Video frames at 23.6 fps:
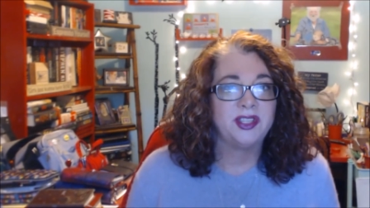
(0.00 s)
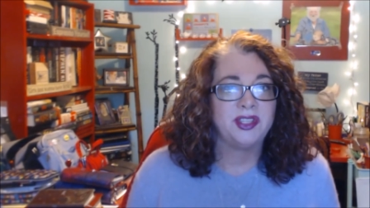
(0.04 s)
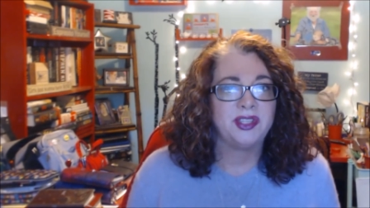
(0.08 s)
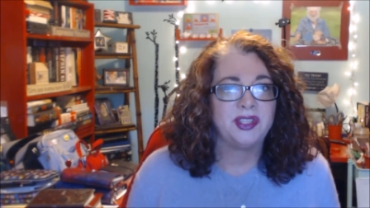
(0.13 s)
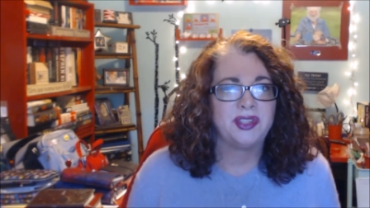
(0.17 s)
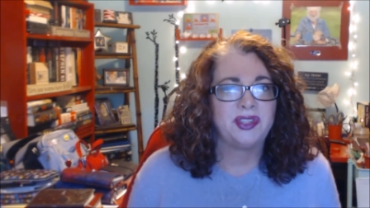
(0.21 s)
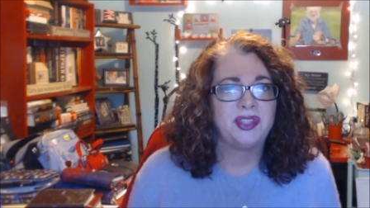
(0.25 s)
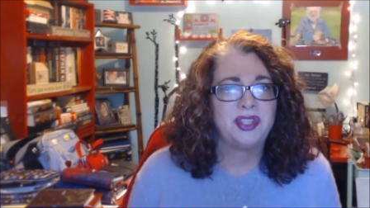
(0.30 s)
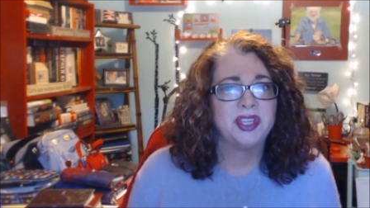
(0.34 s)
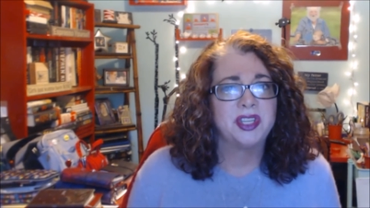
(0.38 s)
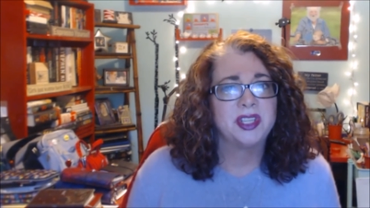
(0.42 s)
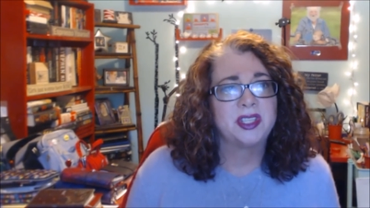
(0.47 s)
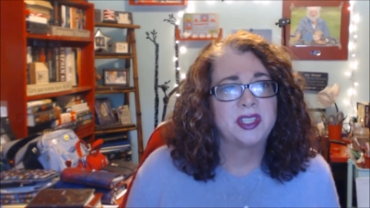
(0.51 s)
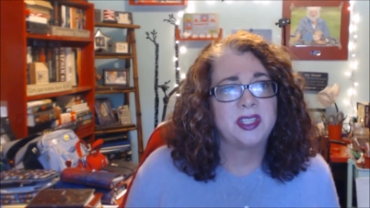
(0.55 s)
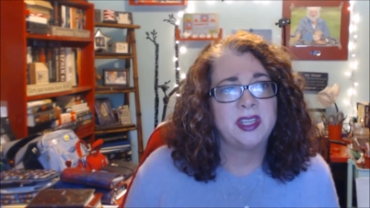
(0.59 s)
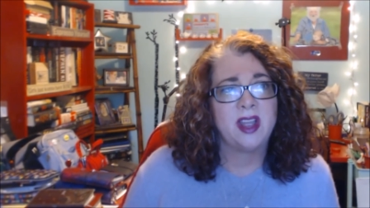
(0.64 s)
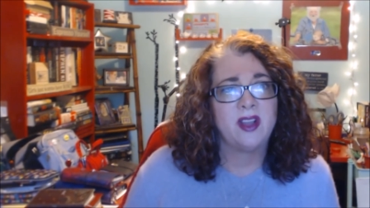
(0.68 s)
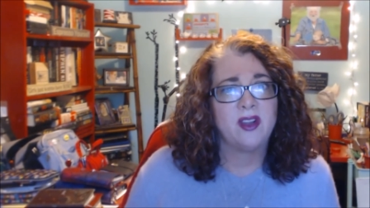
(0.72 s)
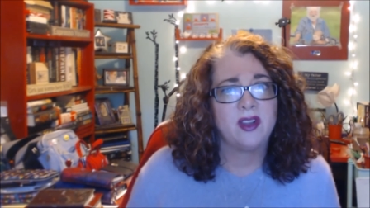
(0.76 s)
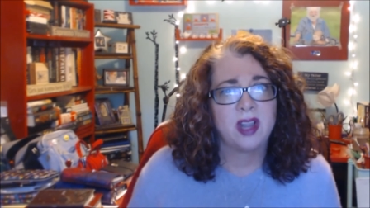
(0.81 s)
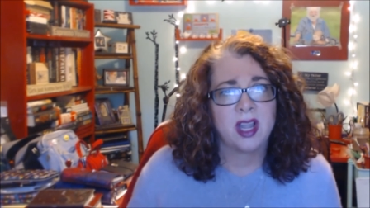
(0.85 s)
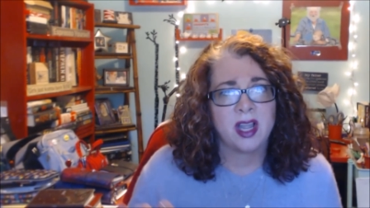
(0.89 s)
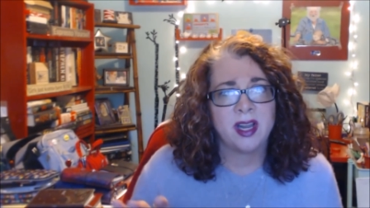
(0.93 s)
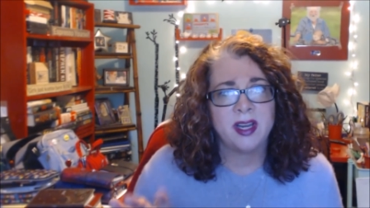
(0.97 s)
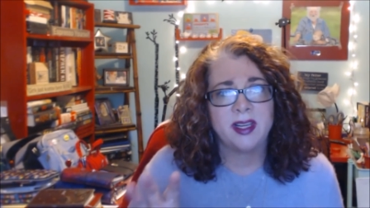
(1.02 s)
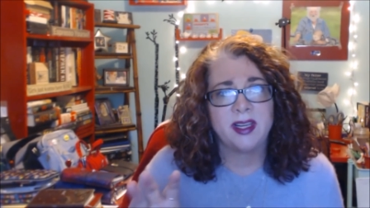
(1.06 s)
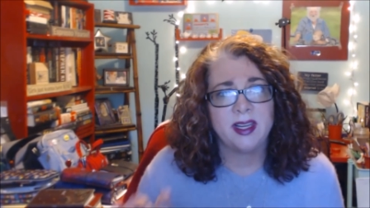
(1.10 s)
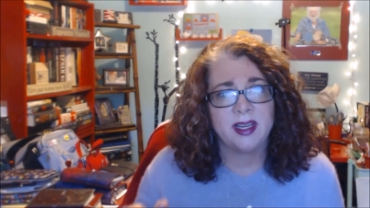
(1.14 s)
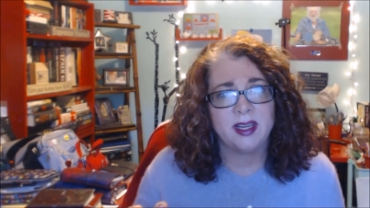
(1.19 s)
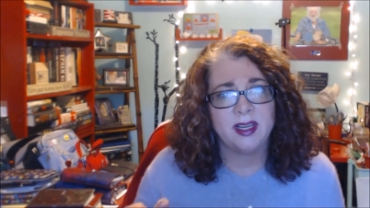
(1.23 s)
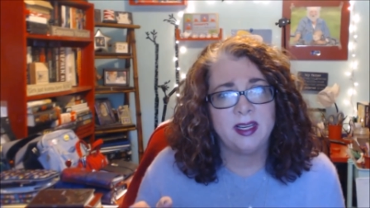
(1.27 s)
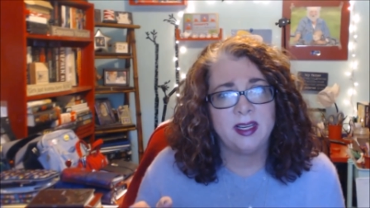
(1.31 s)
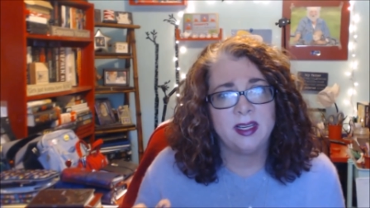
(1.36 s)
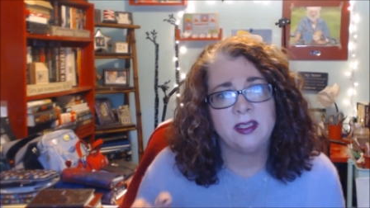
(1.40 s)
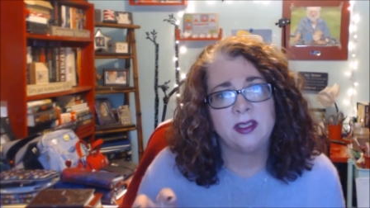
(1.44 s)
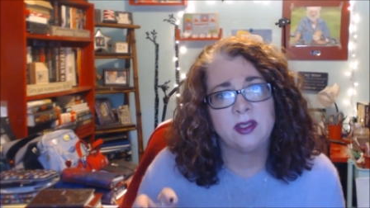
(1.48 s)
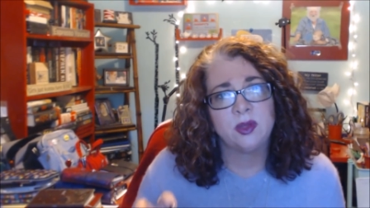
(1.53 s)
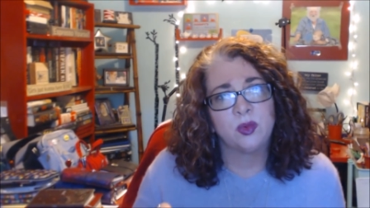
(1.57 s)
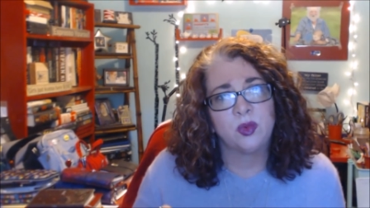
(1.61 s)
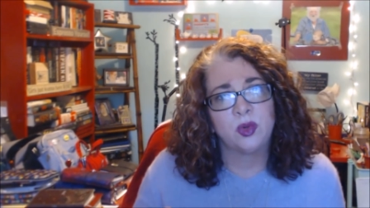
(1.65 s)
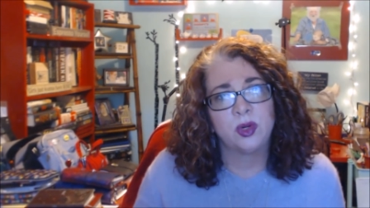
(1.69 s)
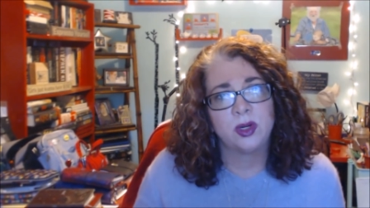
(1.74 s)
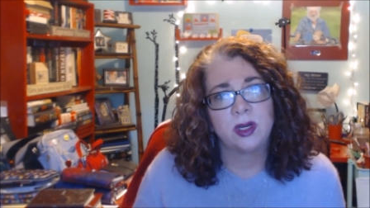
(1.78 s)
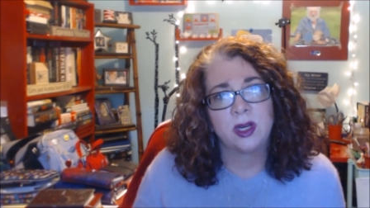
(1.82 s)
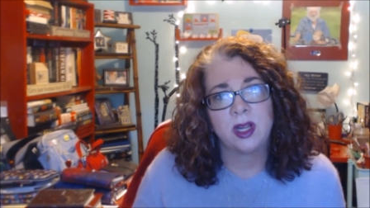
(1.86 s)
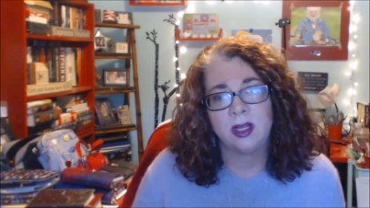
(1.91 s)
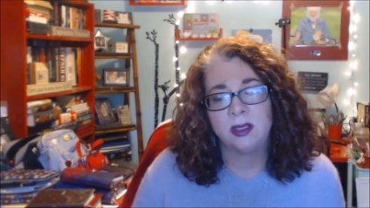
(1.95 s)
She's just now kind of getting into
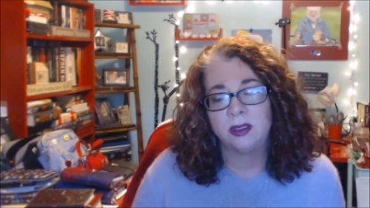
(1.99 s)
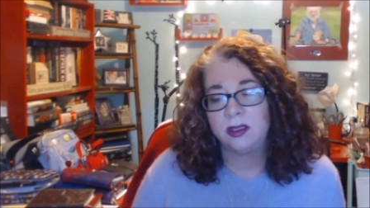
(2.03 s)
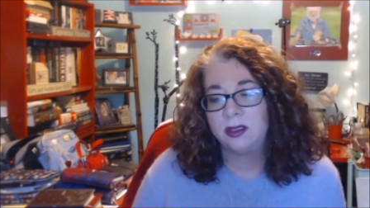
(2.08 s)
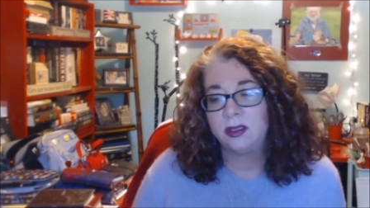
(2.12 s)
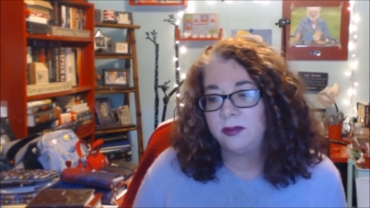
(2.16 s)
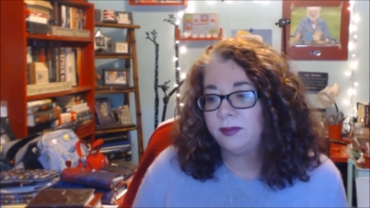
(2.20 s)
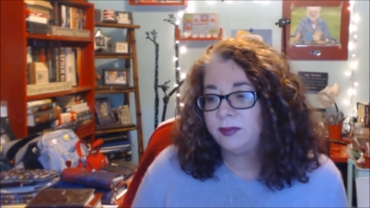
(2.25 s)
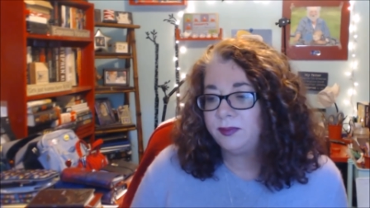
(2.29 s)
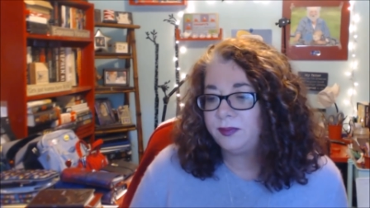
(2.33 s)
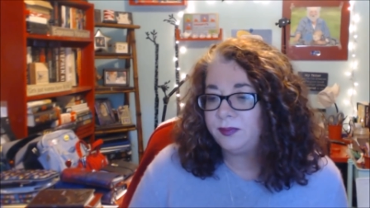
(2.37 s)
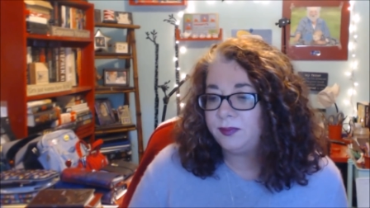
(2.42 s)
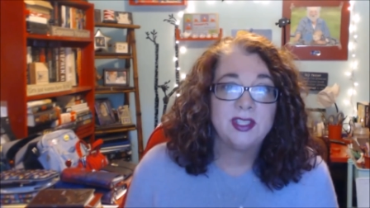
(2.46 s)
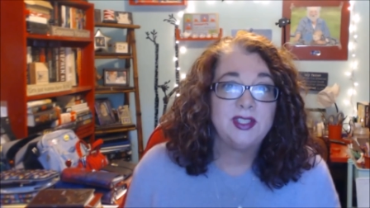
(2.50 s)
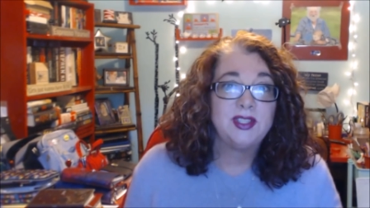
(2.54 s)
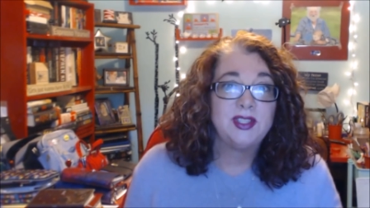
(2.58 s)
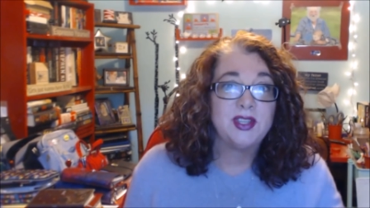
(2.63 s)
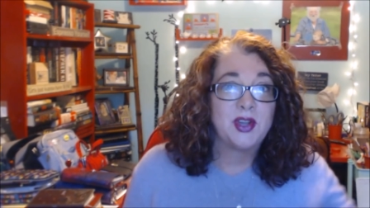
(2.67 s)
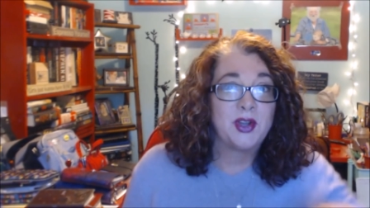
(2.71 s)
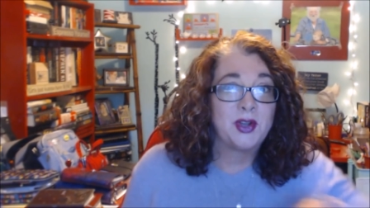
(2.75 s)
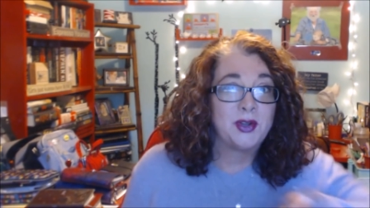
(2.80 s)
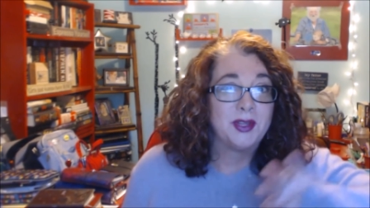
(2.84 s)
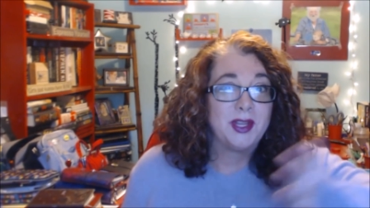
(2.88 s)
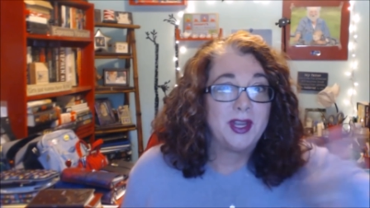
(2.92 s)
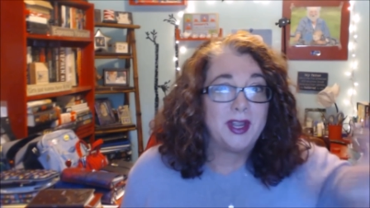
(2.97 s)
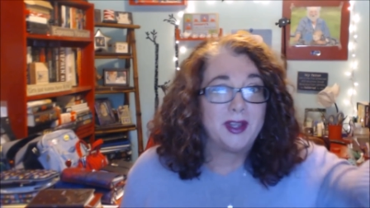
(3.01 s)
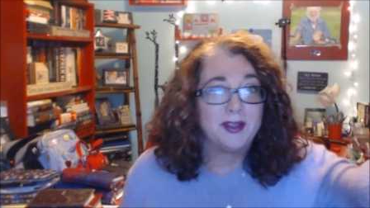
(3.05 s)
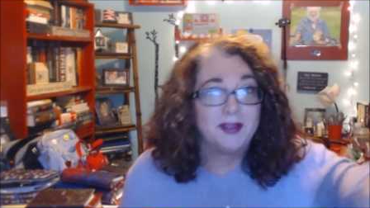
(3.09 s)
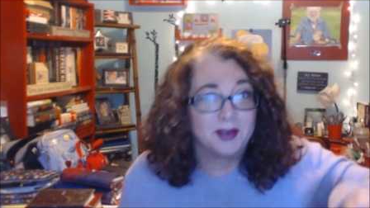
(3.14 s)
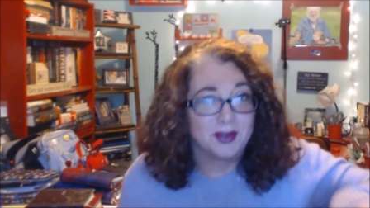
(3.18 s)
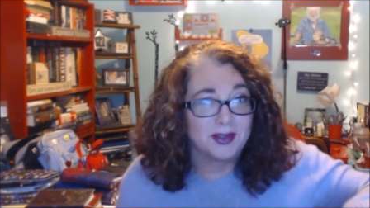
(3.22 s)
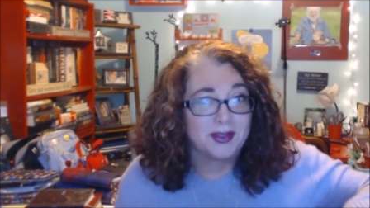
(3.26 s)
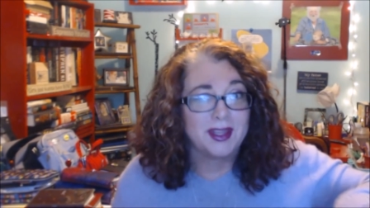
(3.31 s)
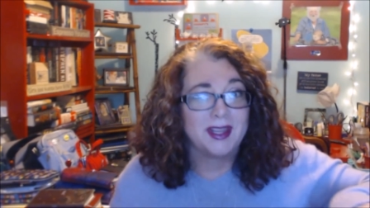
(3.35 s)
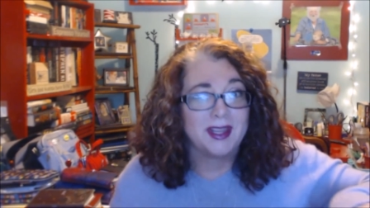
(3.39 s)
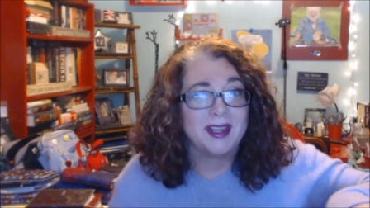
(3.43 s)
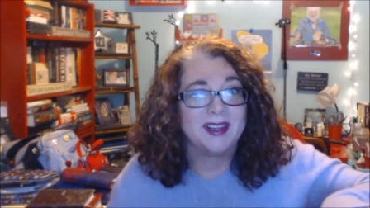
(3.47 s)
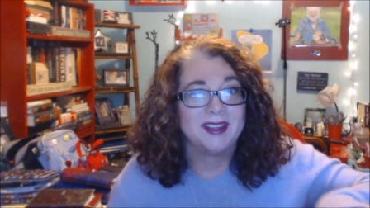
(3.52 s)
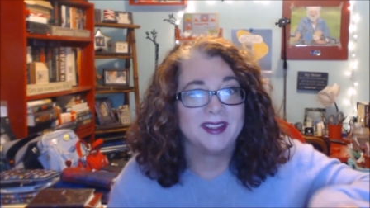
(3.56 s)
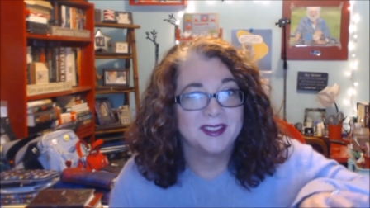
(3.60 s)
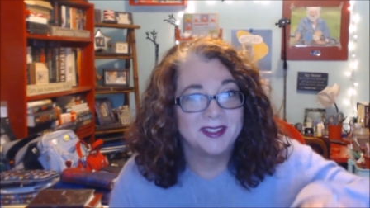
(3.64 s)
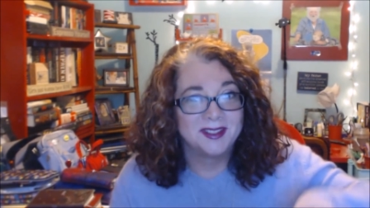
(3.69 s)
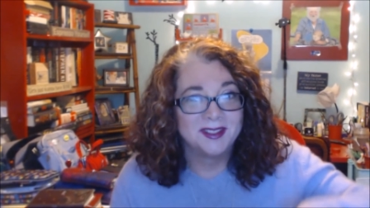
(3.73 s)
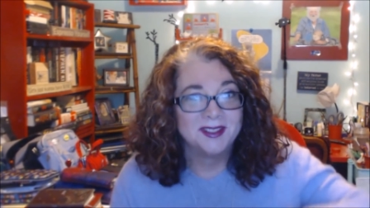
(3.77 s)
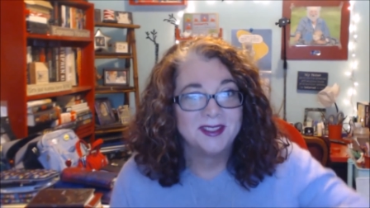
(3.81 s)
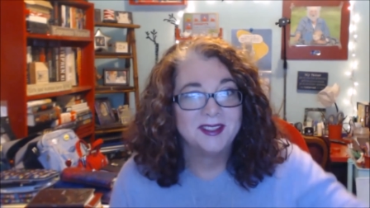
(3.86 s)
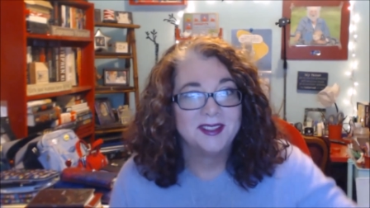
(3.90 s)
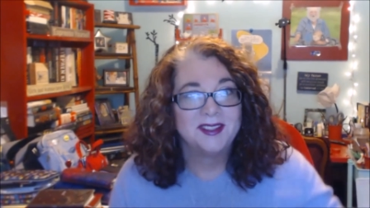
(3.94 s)
watercolor. She's into all the other
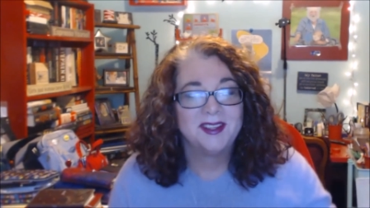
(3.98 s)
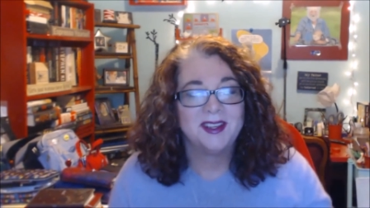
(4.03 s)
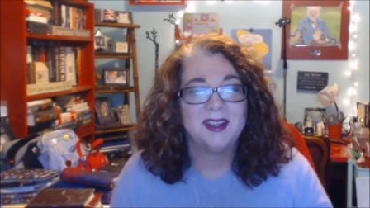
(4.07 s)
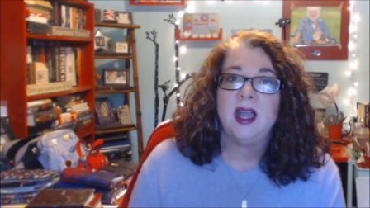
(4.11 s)
things.